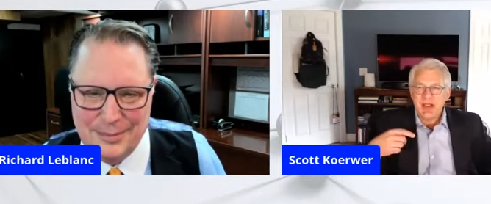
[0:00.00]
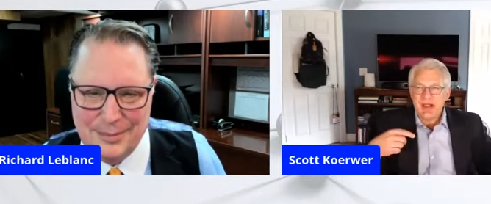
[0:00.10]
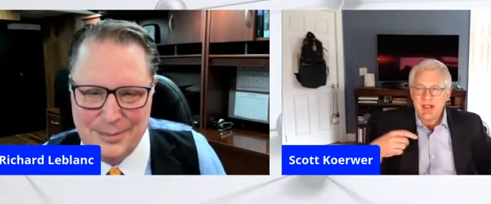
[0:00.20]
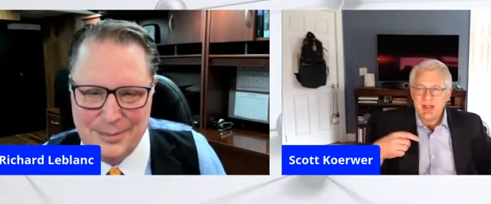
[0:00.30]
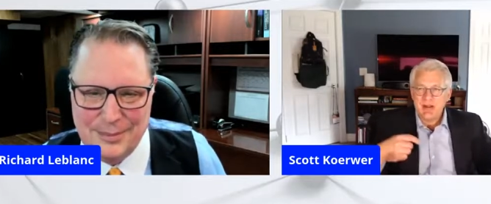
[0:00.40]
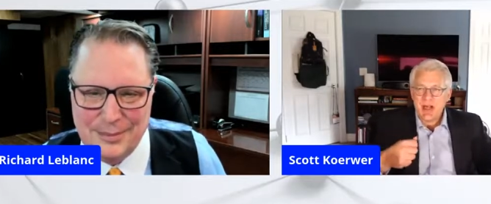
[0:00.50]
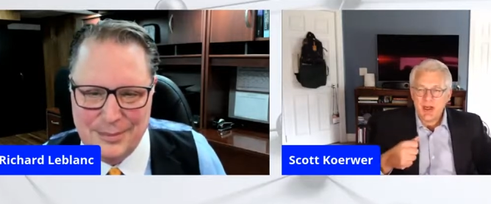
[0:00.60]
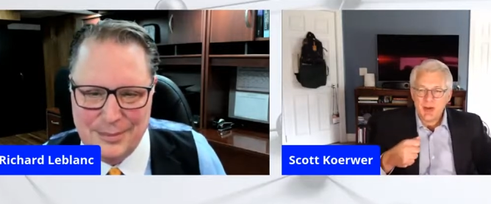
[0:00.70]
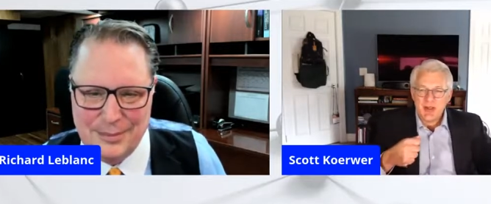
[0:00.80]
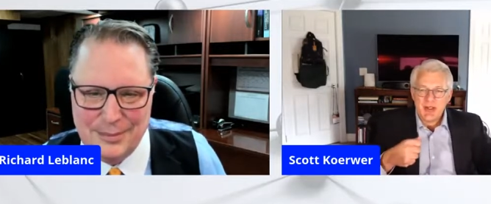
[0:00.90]
Speaker 1: uh,
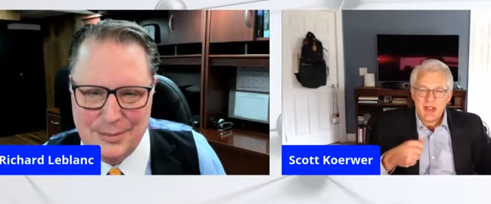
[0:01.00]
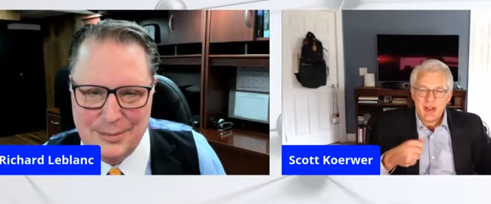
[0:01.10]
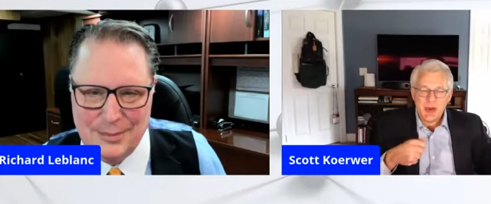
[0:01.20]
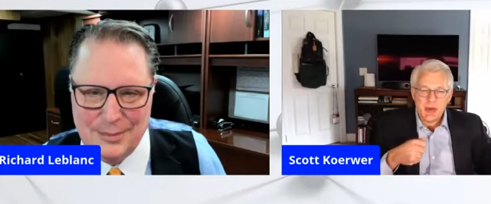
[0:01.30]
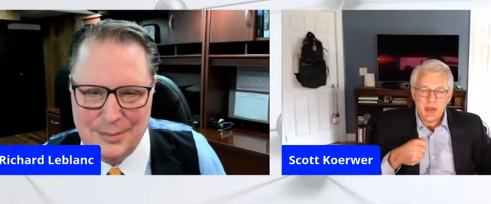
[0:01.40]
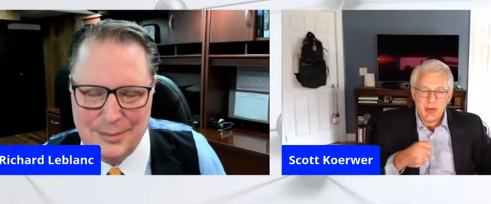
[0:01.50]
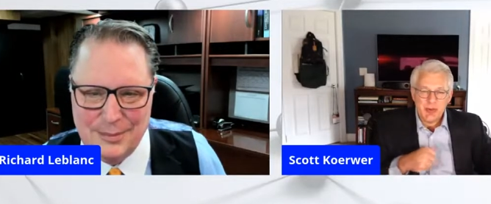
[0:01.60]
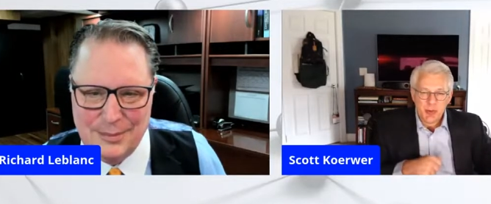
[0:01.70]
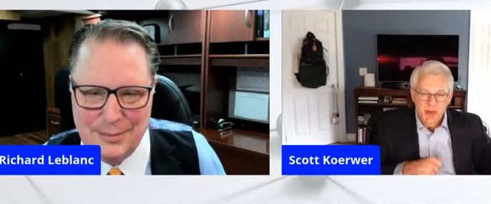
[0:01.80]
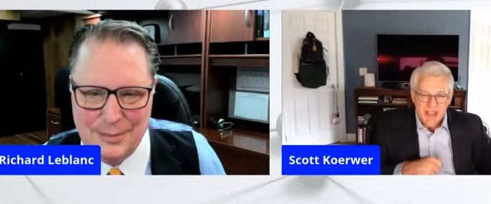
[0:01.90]
not only then do we
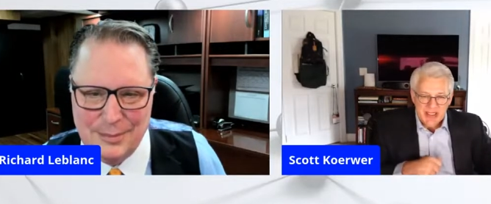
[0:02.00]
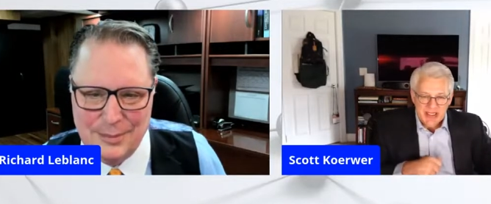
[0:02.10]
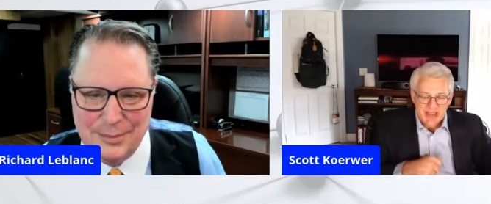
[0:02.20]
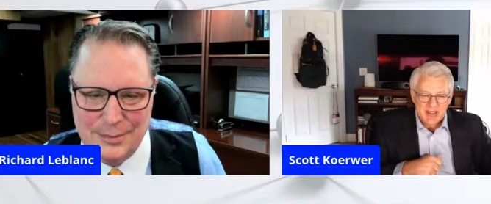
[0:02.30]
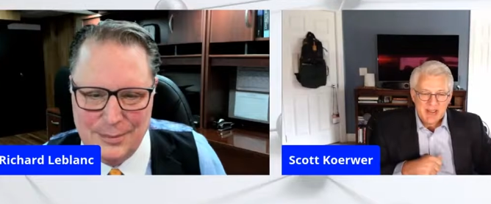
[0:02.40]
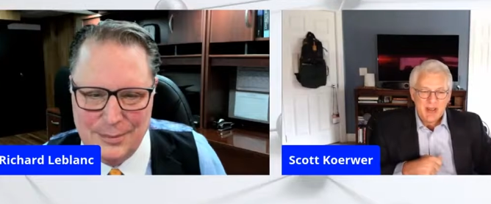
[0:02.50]
bring